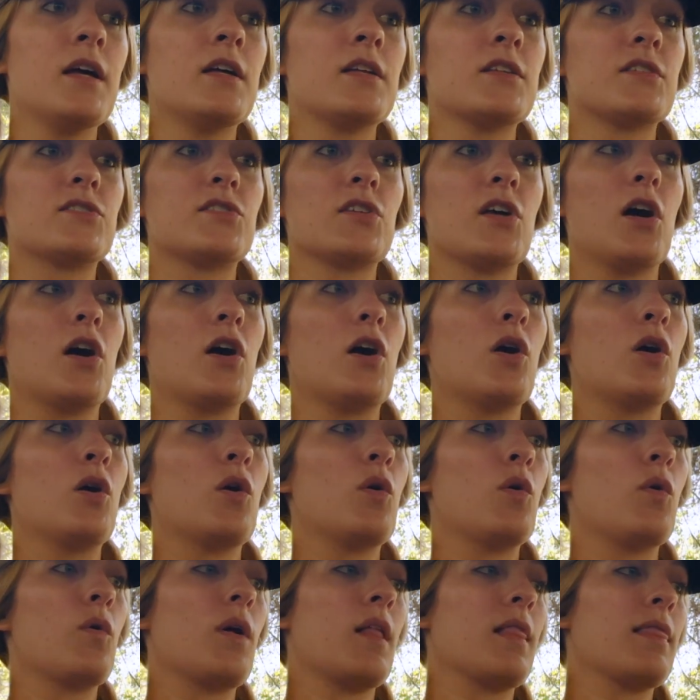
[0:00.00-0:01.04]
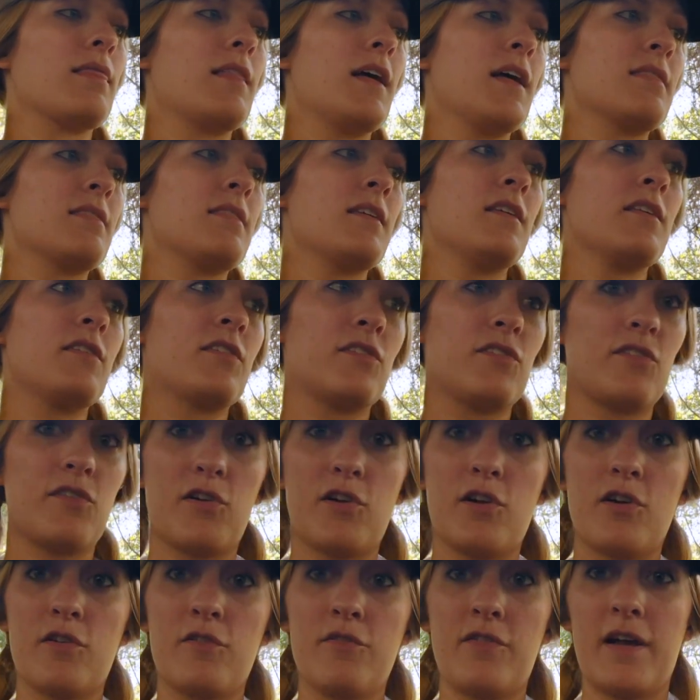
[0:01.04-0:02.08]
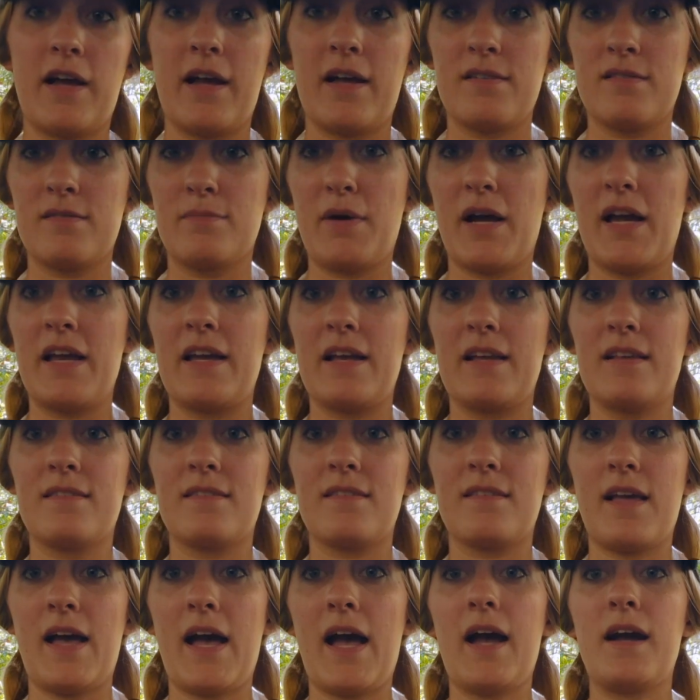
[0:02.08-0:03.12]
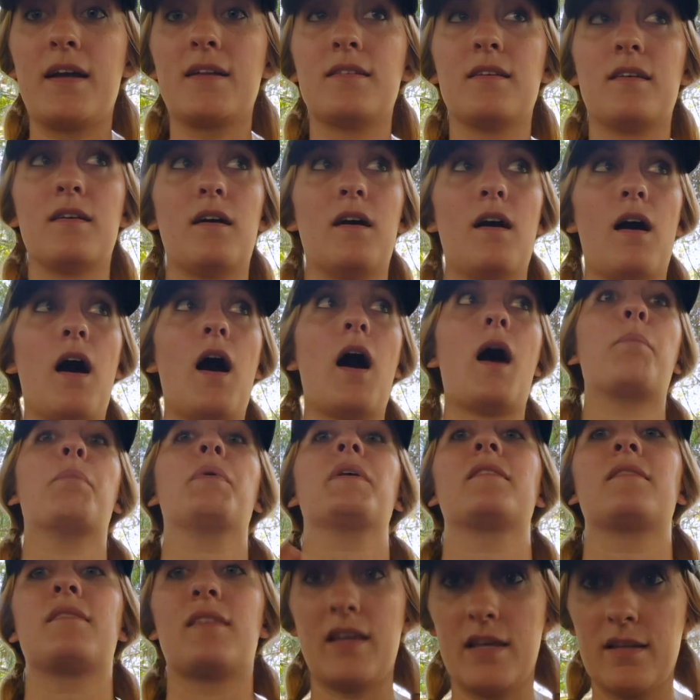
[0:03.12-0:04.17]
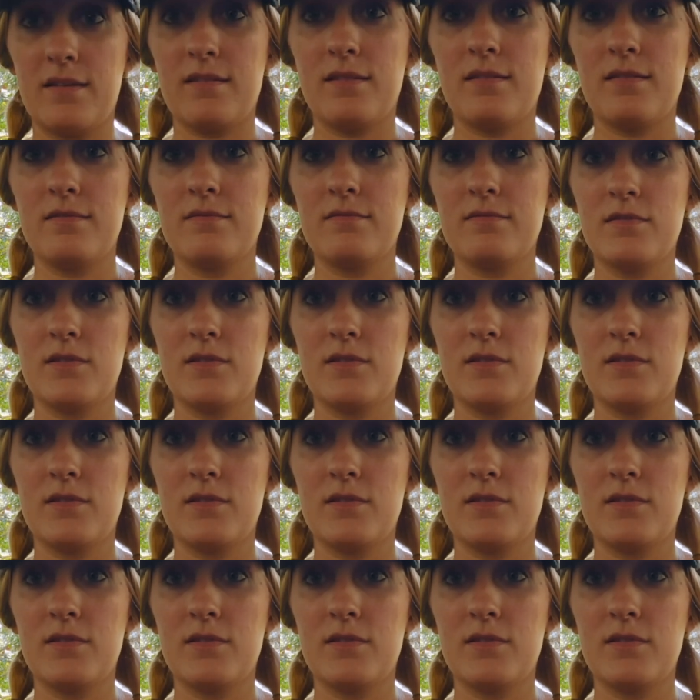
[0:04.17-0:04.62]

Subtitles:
So let this serve as my exact opposite,